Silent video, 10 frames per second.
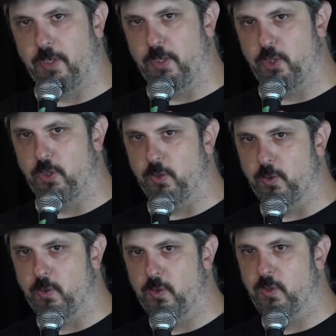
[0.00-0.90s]
to
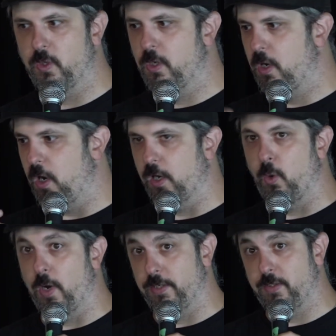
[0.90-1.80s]
choose are
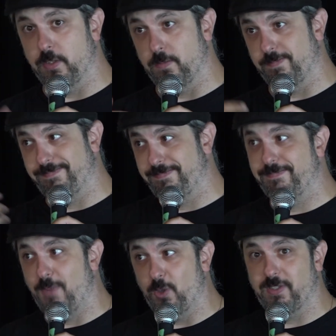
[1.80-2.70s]
going to
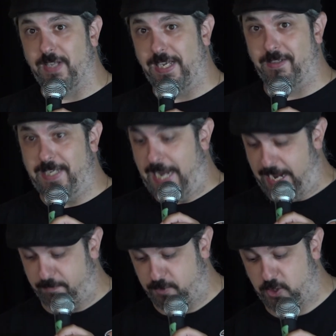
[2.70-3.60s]
most likely
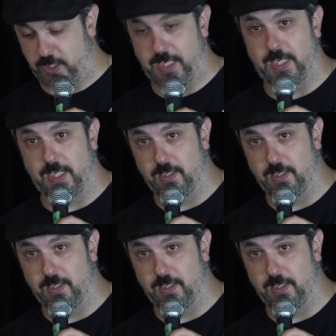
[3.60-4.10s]
have G